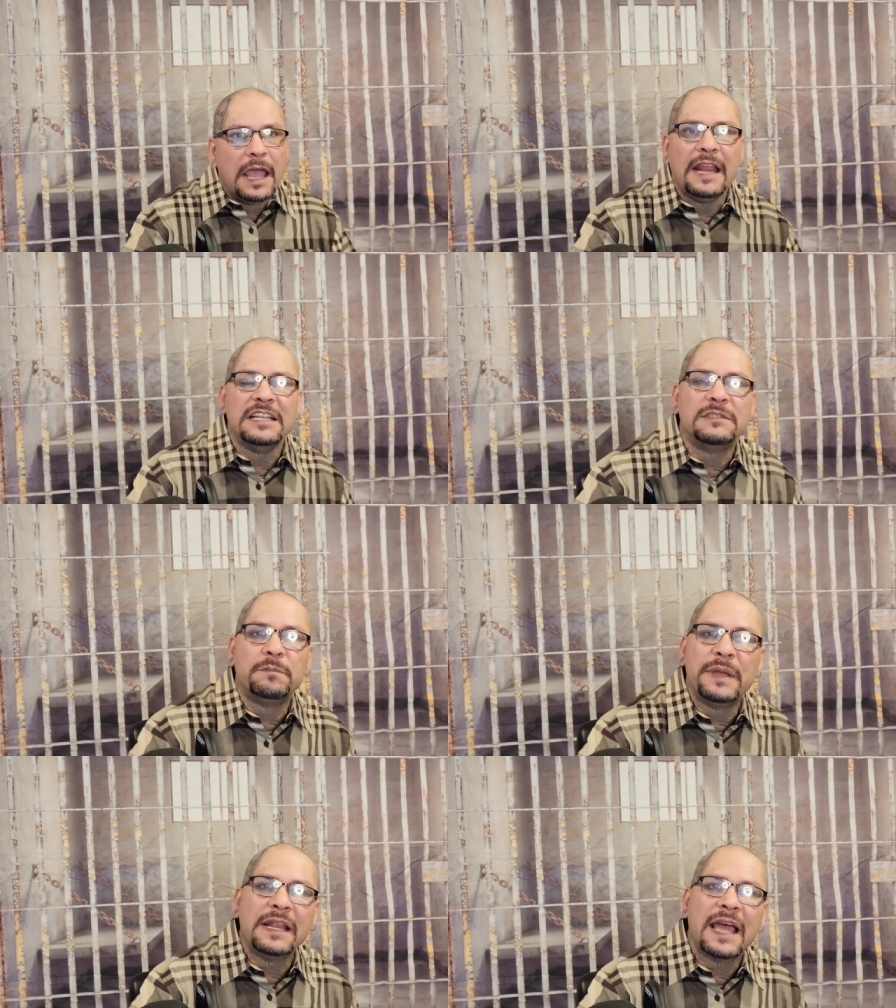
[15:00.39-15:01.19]
And it's
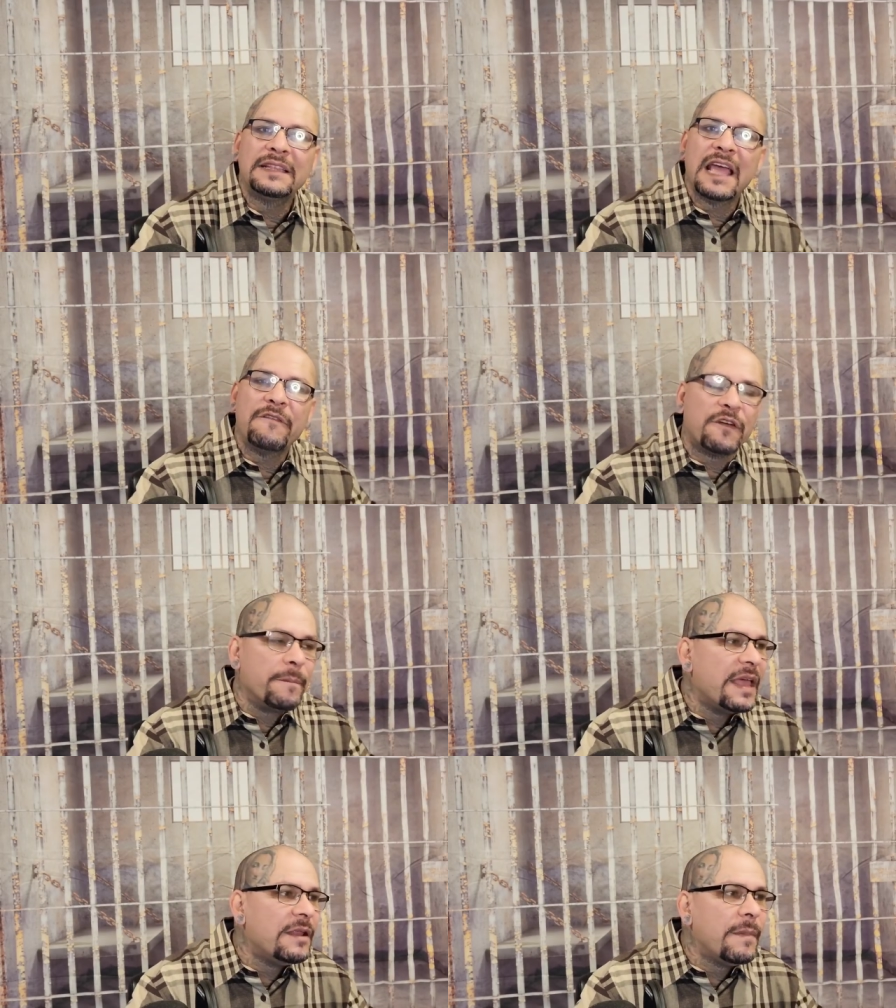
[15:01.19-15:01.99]
been like that for
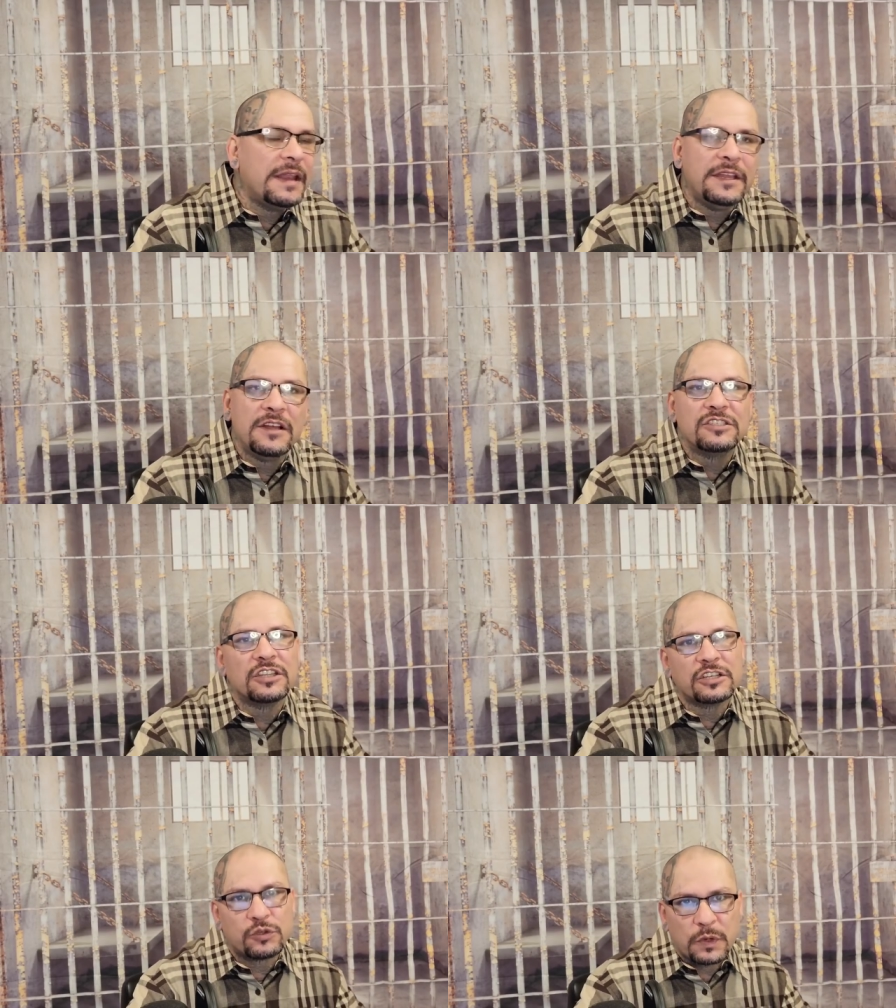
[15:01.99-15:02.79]
many, many years,
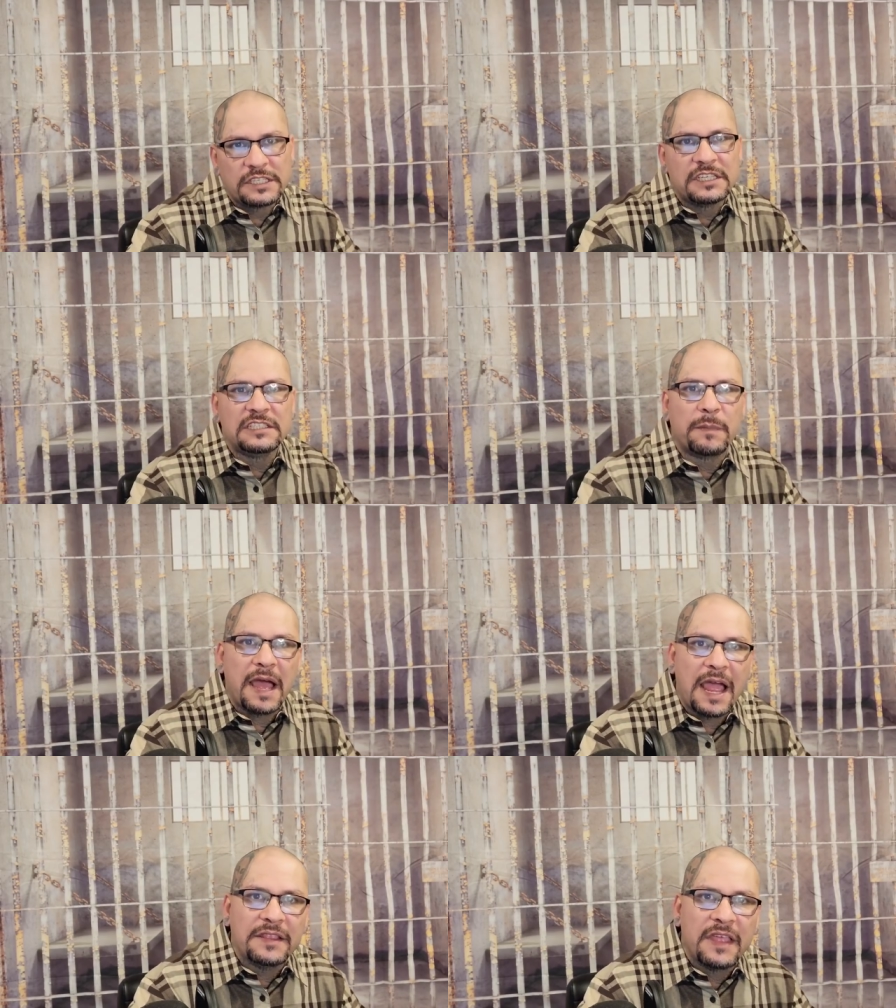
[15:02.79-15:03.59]
and there's reasonings
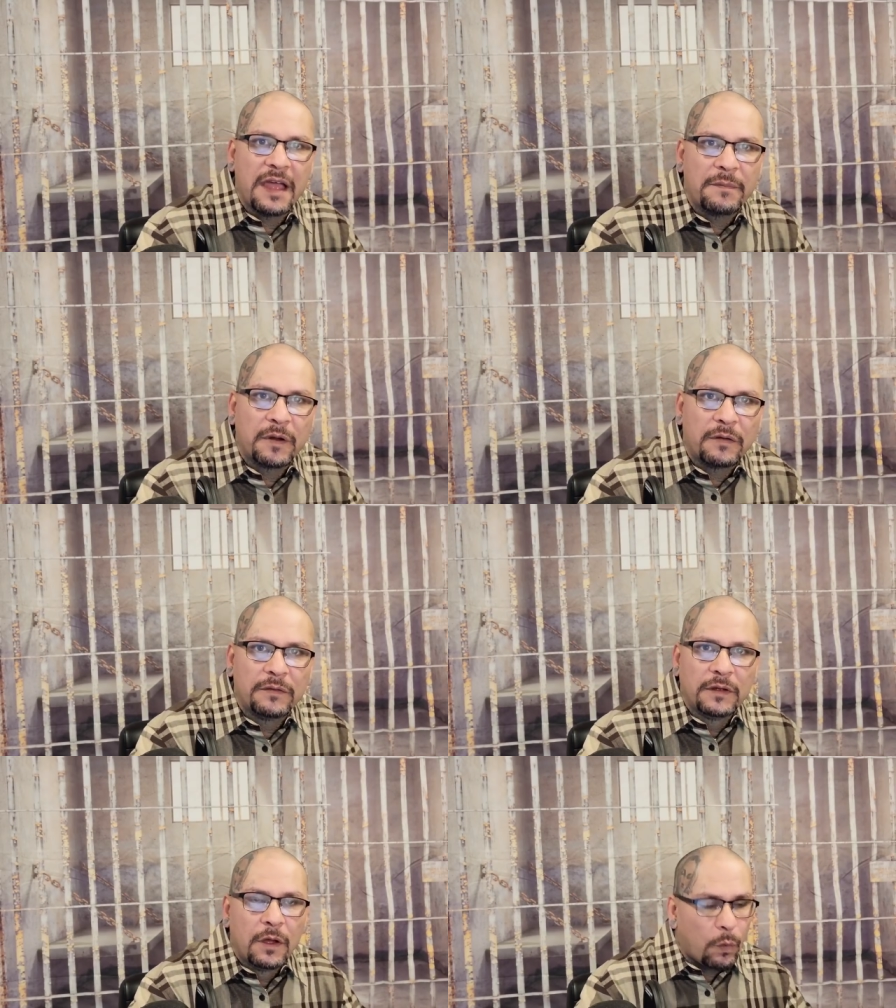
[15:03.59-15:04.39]
behind that, bro.
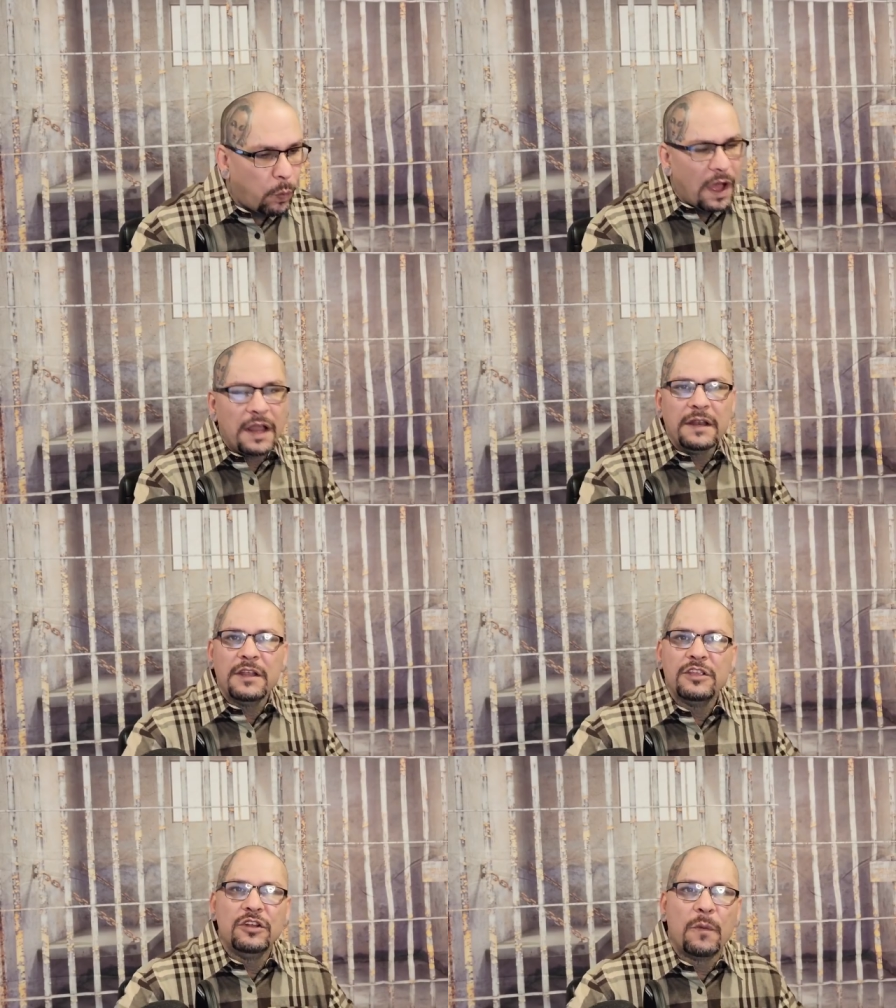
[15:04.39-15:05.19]
One,
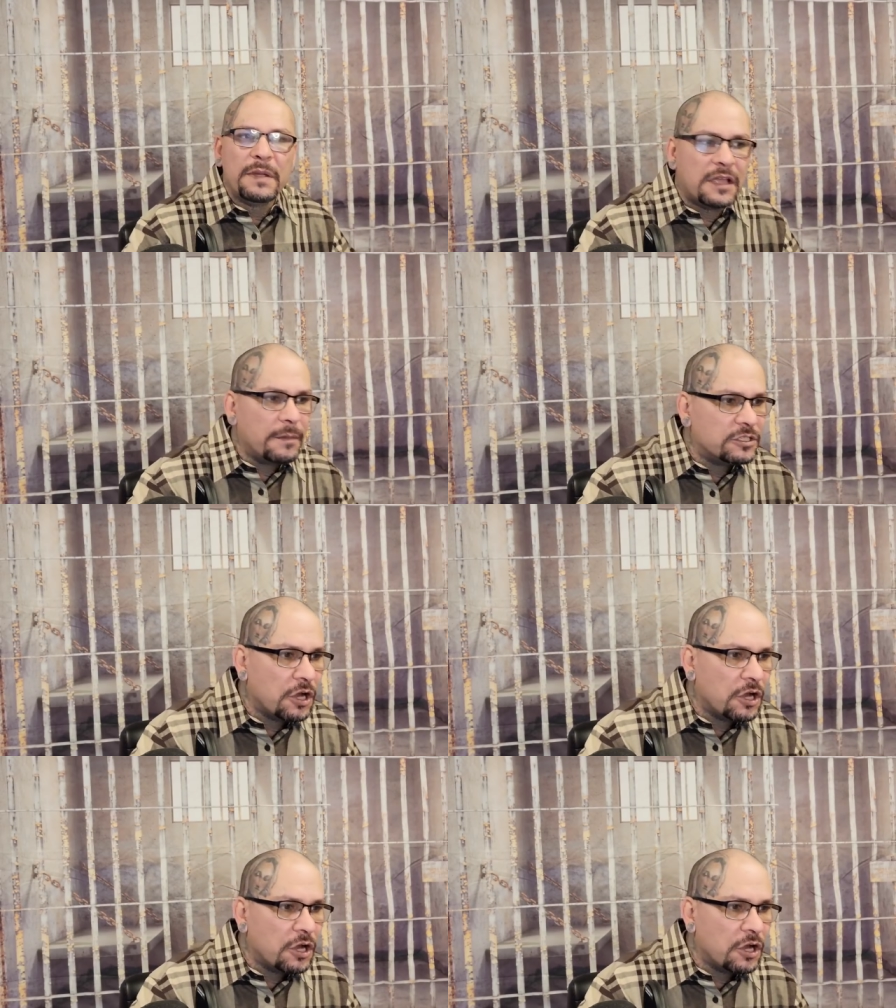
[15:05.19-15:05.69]
you don't become a